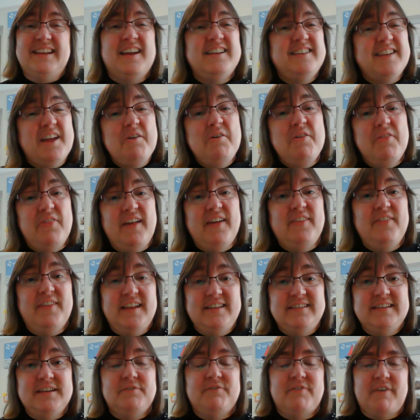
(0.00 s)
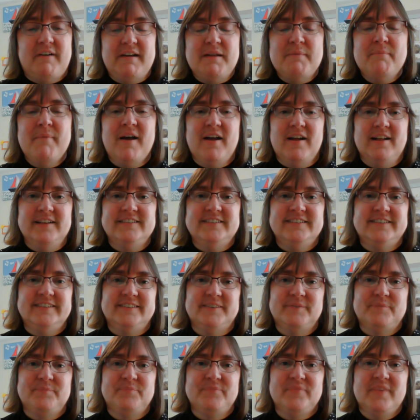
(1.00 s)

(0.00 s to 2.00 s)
I don't think they did very much,